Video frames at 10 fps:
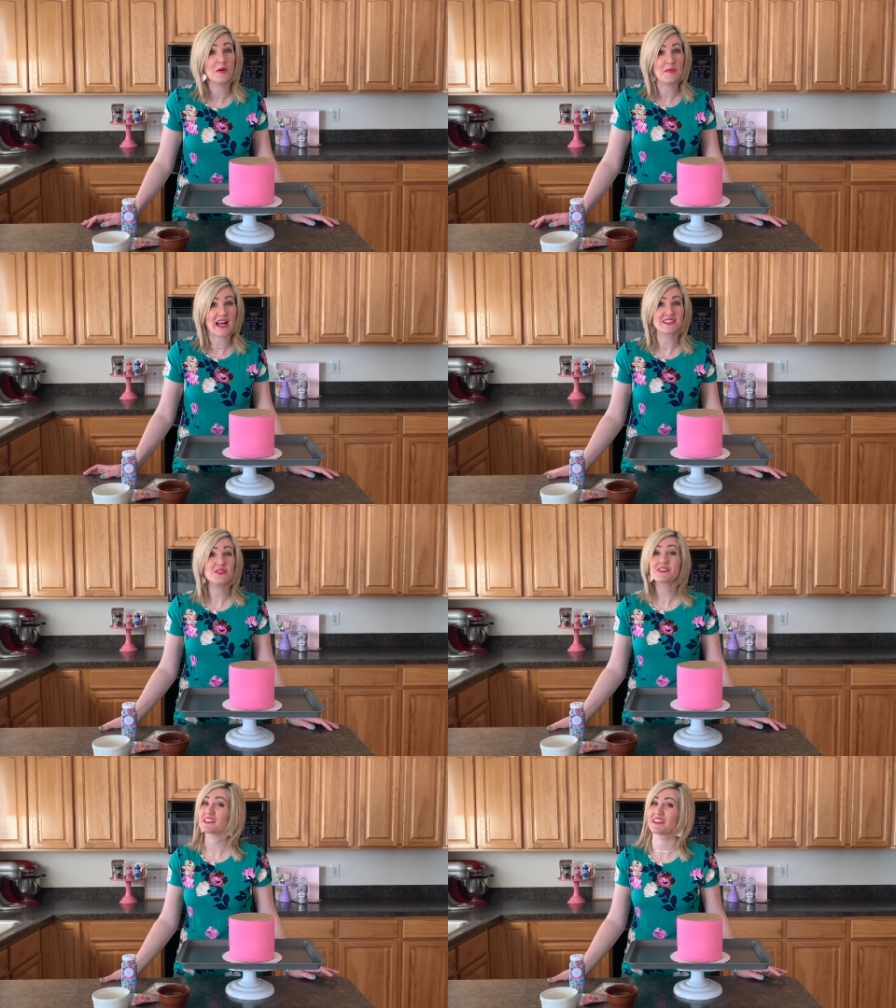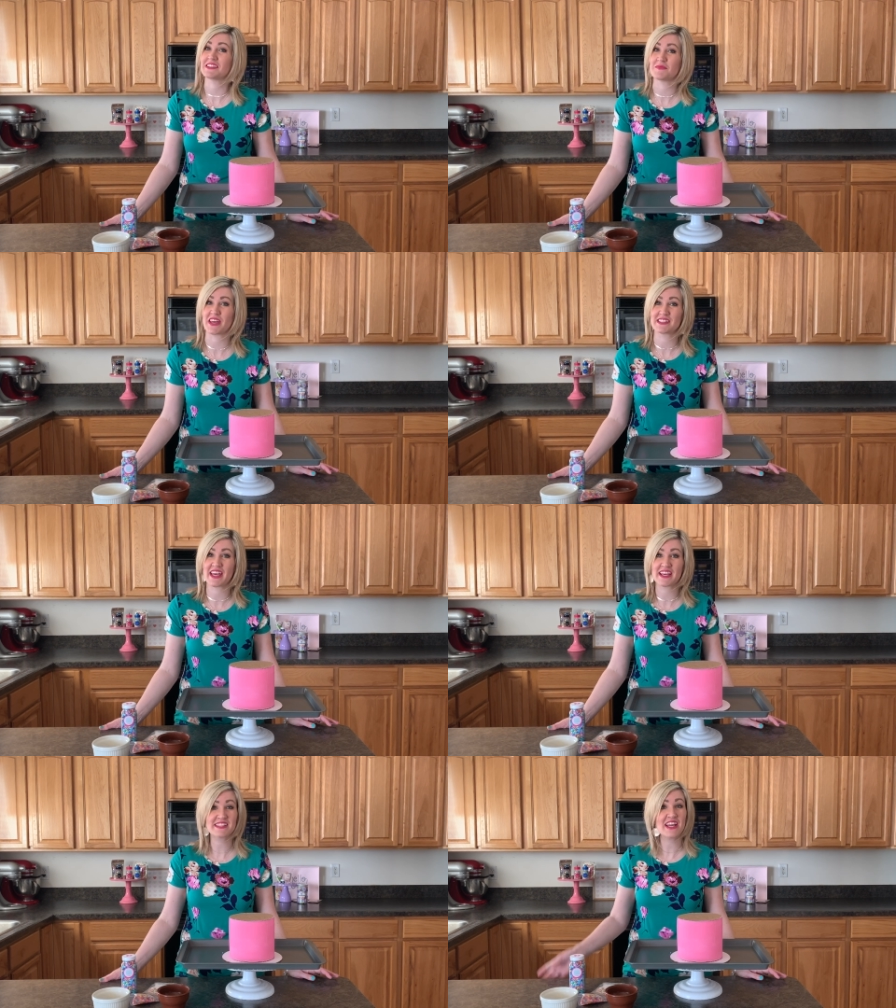back to CHALEESE Bakes
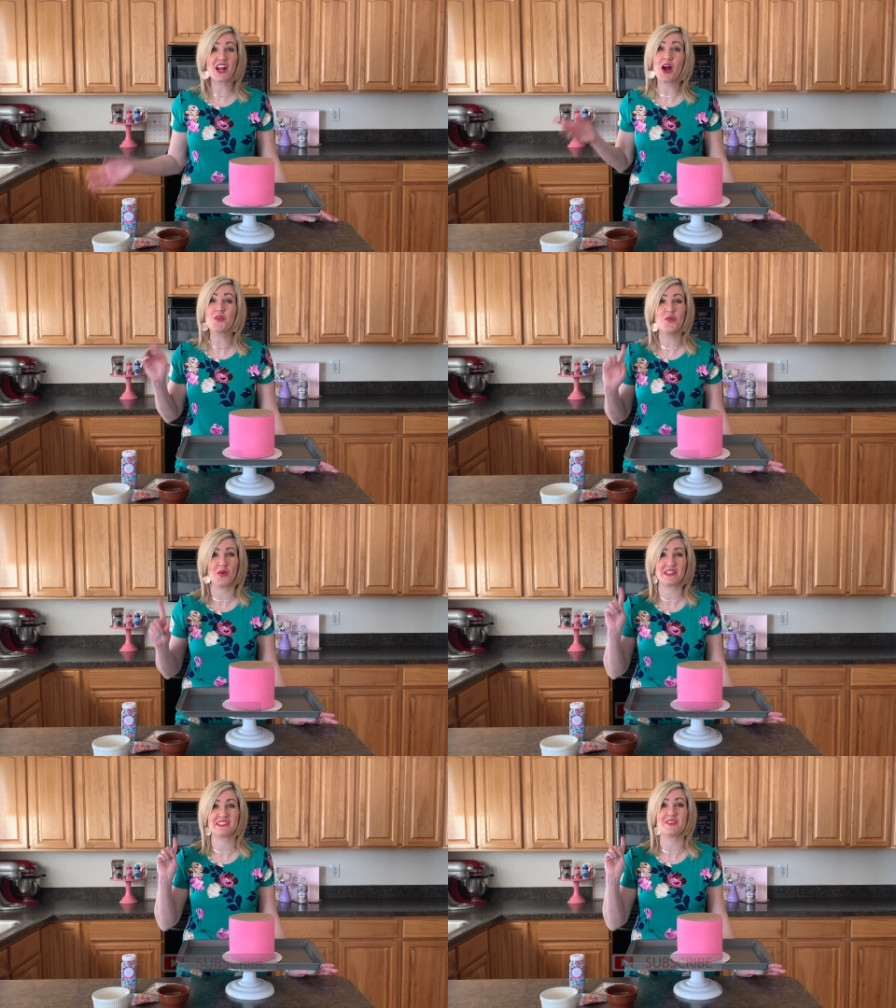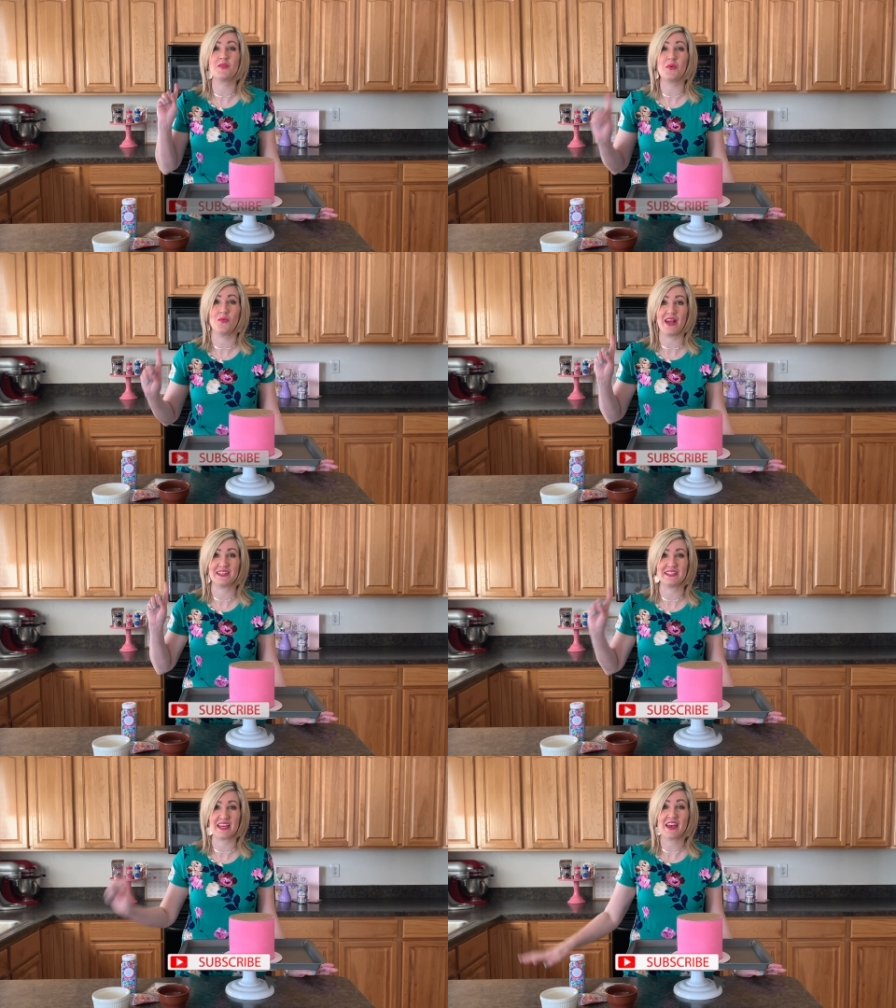Cakes here on Wisdom
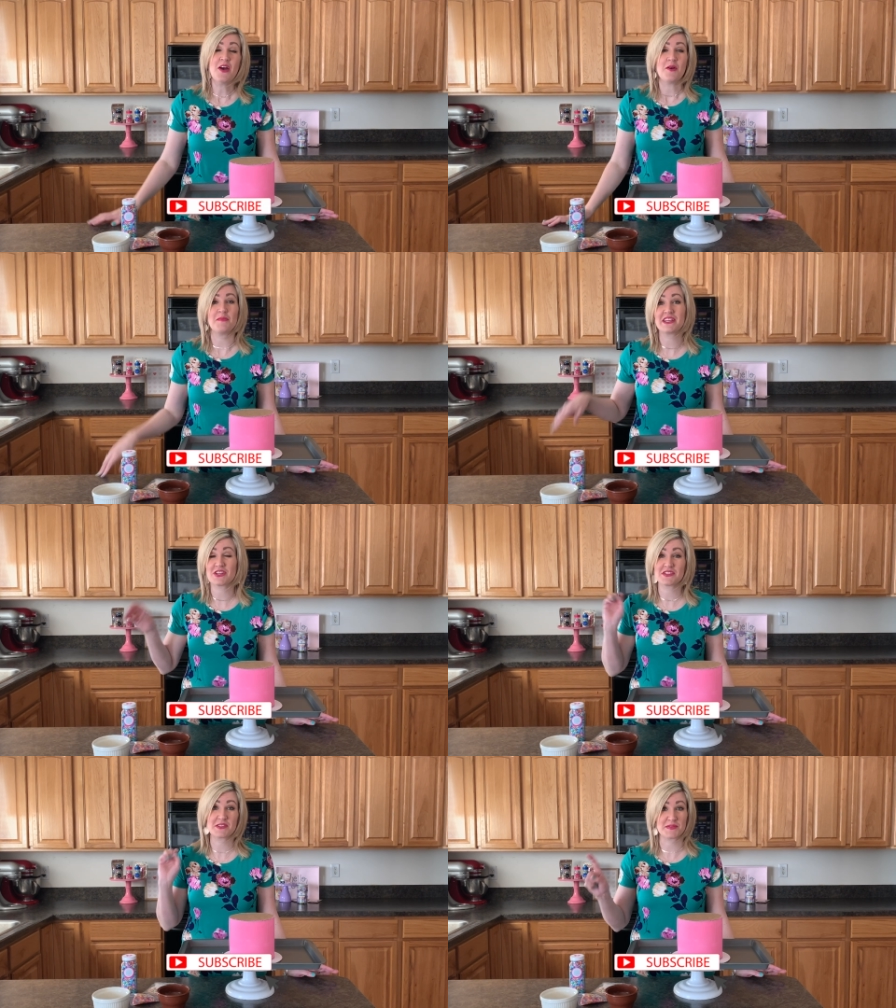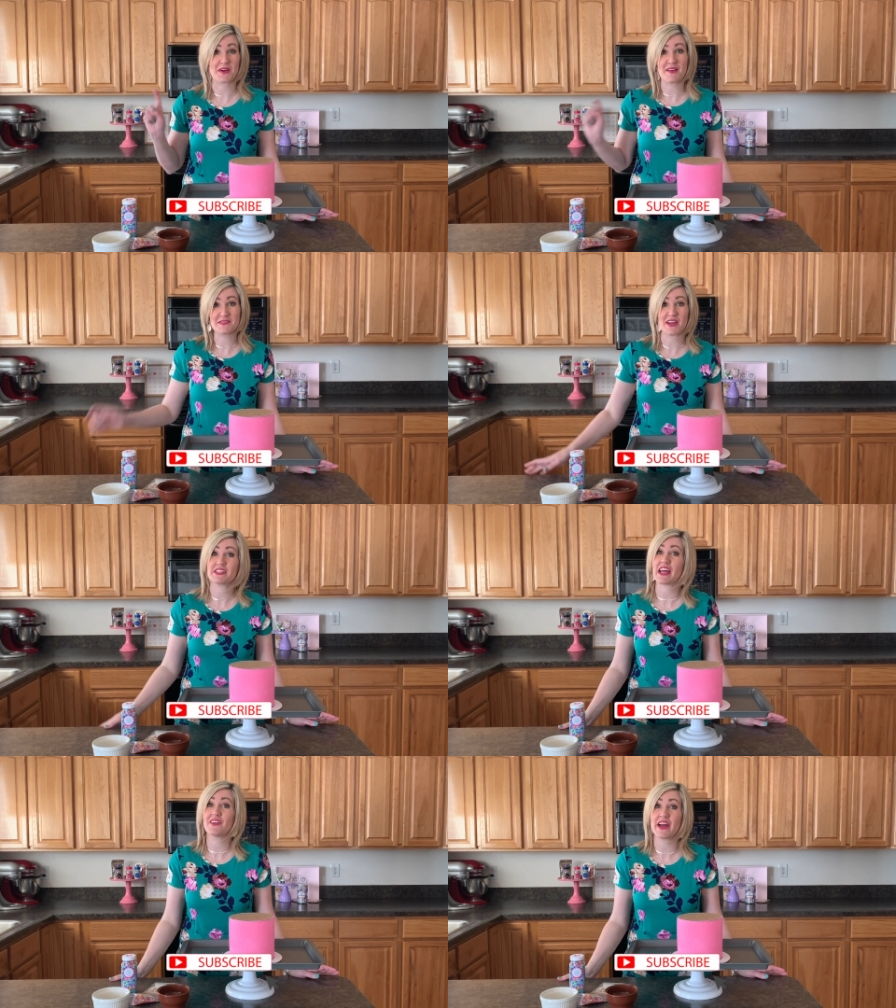Wednesday. Make sure to subscribe to my
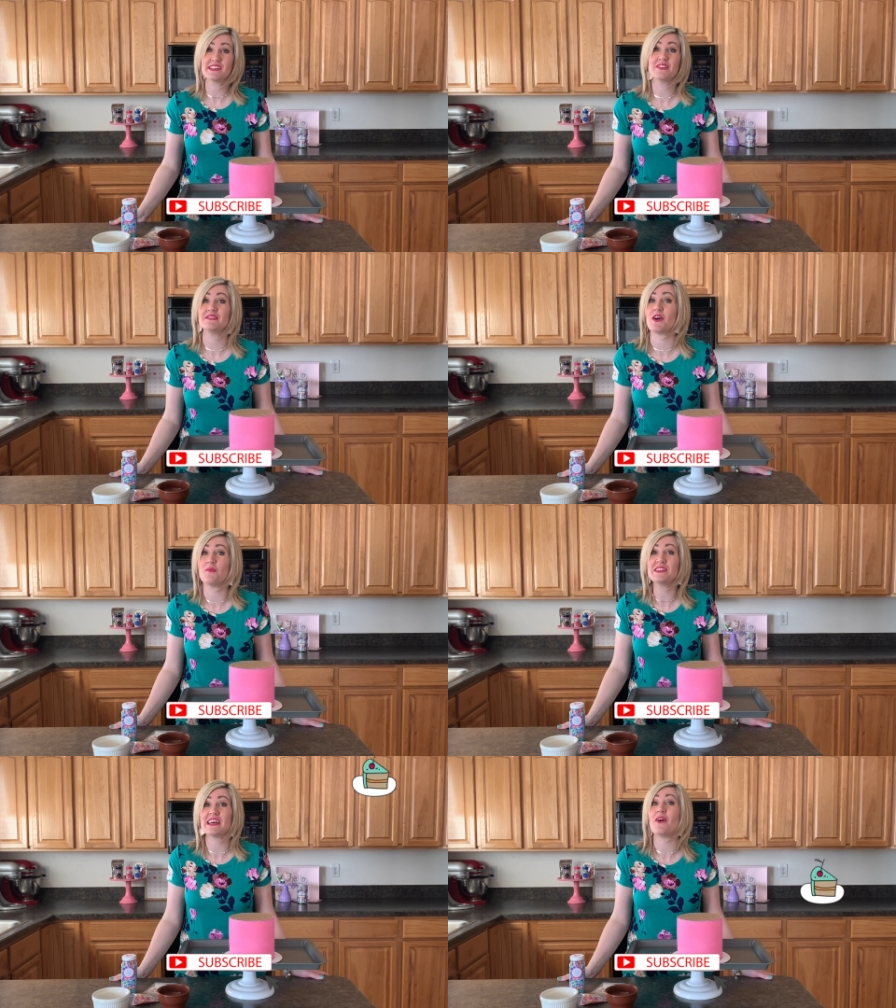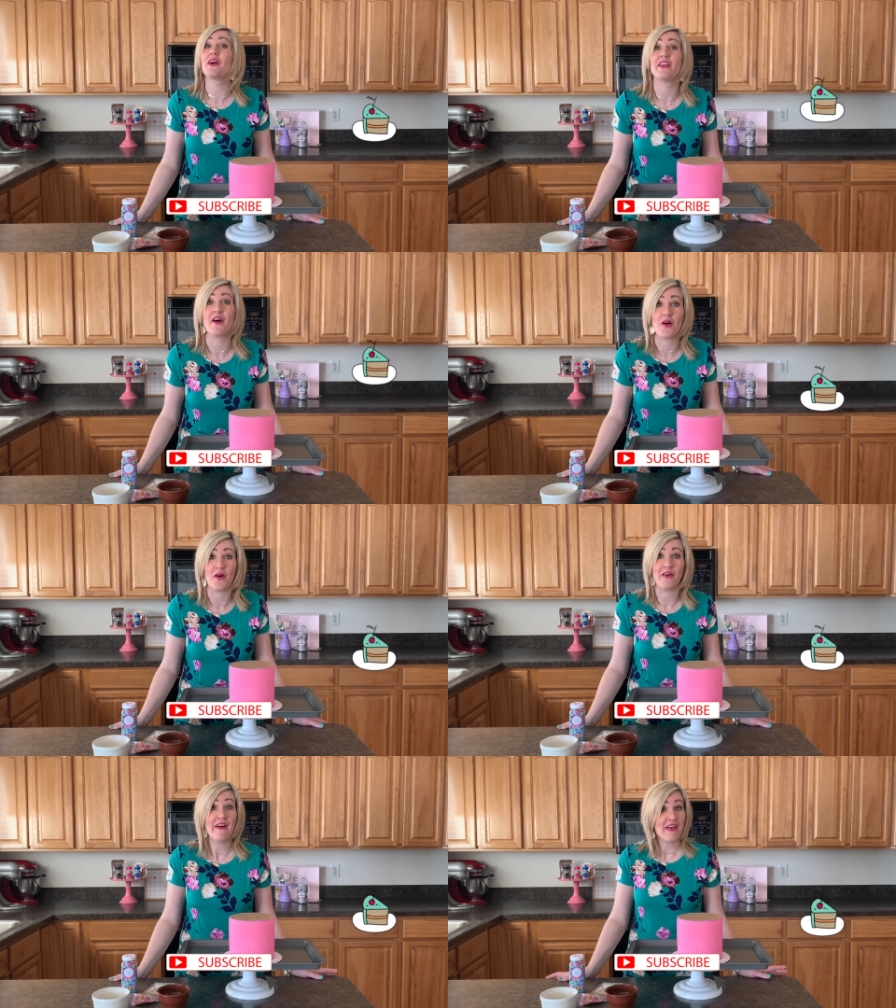channel, guys, so you don't miss out on
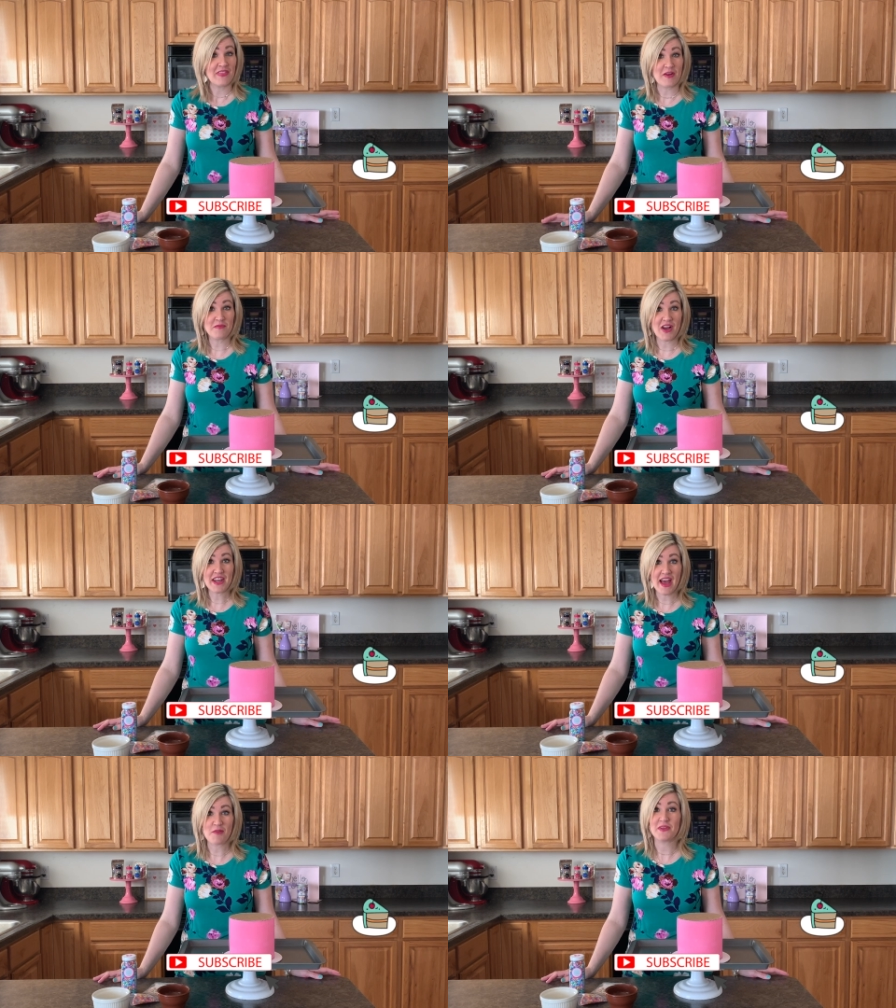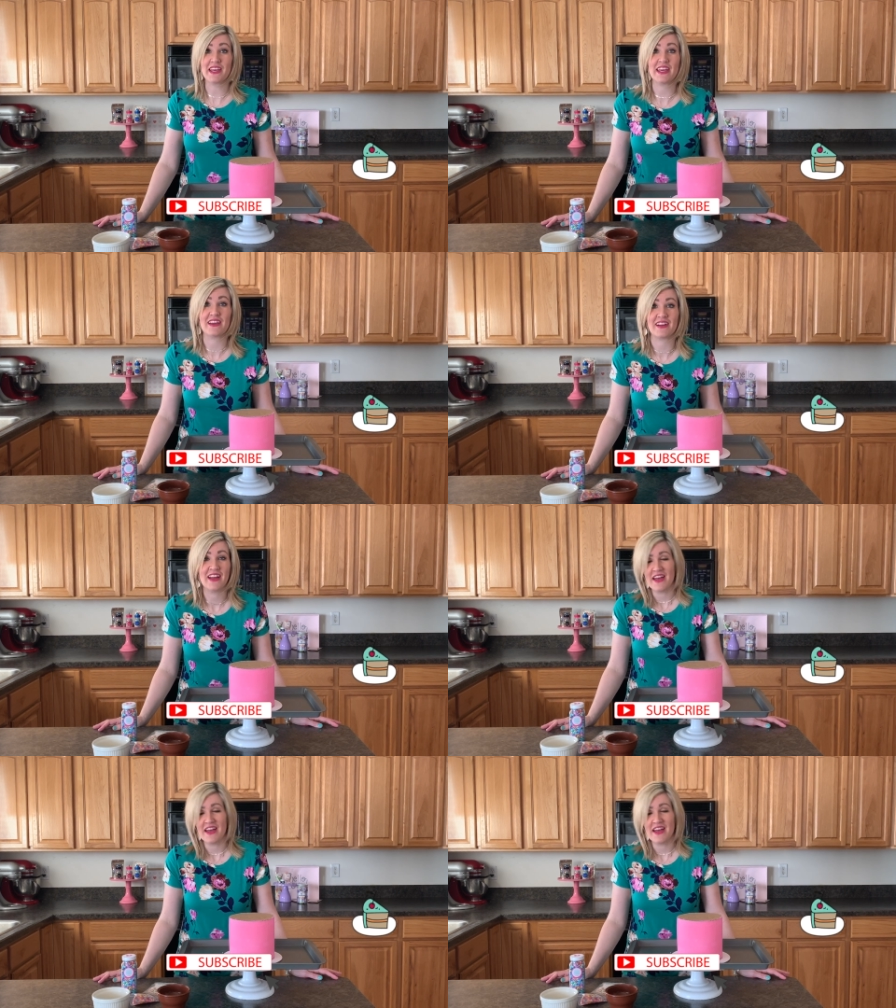all the fun happening here.